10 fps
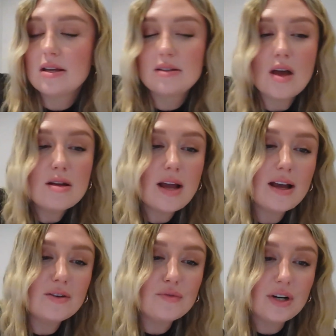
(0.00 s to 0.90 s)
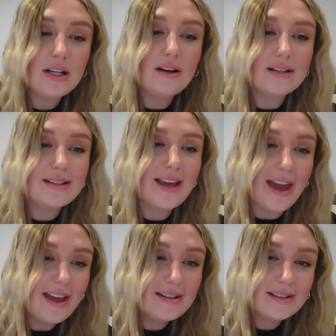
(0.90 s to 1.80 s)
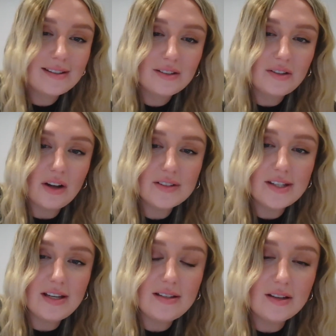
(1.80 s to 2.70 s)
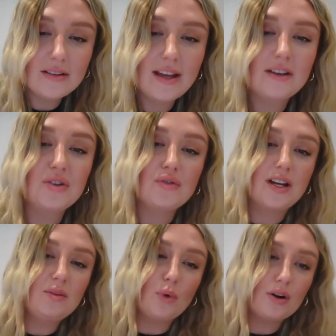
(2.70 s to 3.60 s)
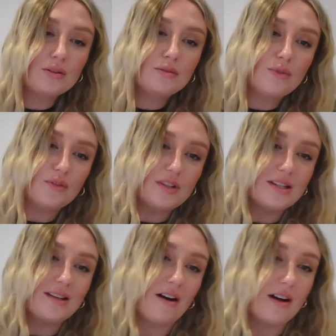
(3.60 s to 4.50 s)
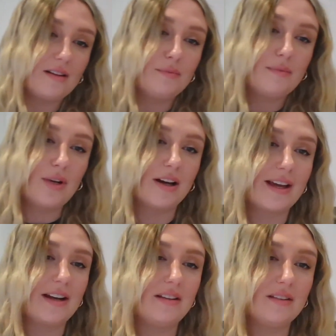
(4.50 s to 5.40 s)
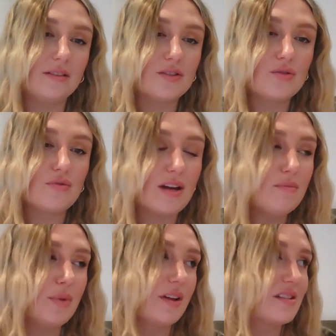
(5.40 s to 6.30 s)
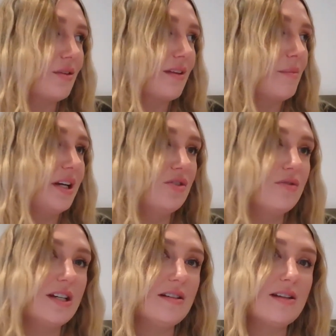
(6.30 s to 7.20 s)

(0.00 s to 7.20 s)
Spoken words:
Sutton had a really nice kit last season. They had a green one. Obviously, I like anything that's green, but there's not that many green